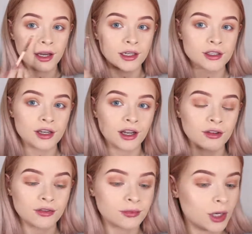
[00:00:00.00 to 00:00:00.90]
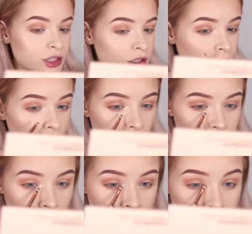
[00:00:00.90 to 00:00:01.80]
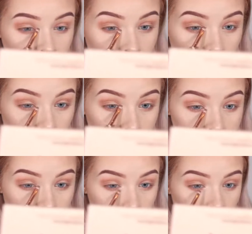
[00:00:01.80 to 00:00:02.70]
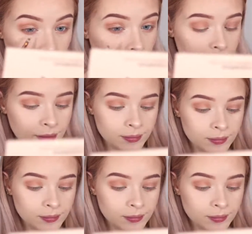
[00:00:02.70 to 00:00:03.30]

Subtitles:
It just kind of, I don't know, I feel like it opens up your eye.